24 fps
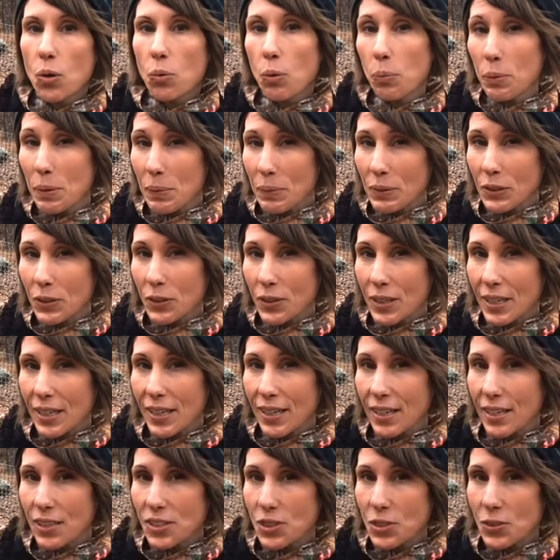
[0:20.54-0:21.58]
When we were looking
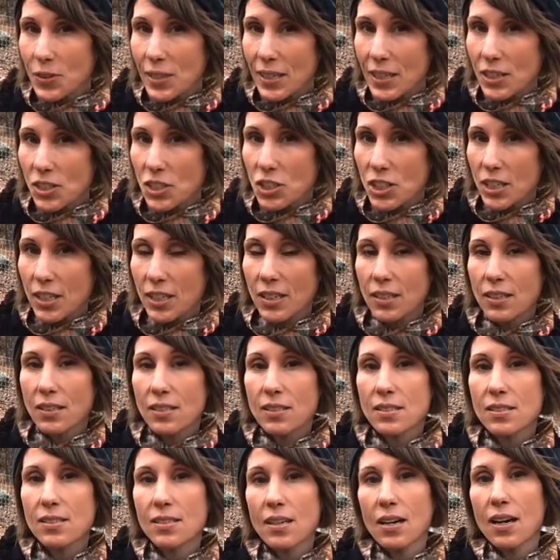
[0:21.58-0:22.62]
into getting
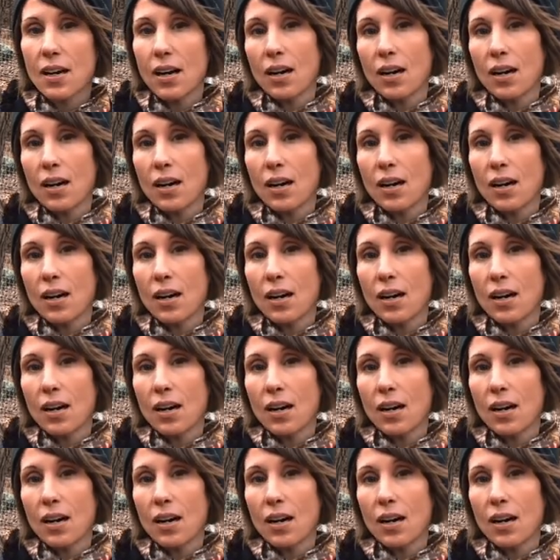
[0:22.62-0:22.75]
chickens,